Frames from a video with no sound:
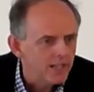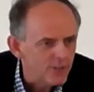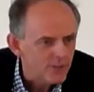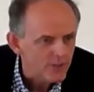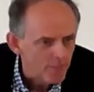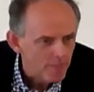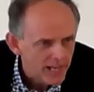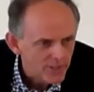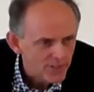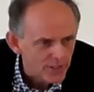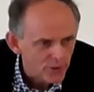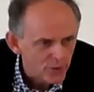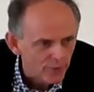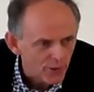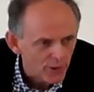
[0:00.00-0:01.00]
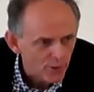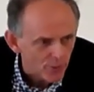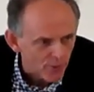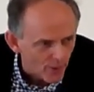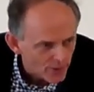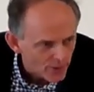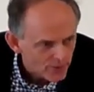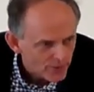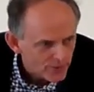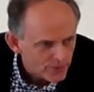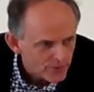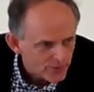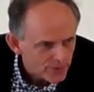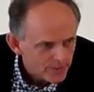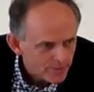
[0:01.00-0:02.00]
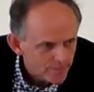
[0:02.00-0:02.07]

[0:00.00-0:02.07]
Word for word: is the message of the cross.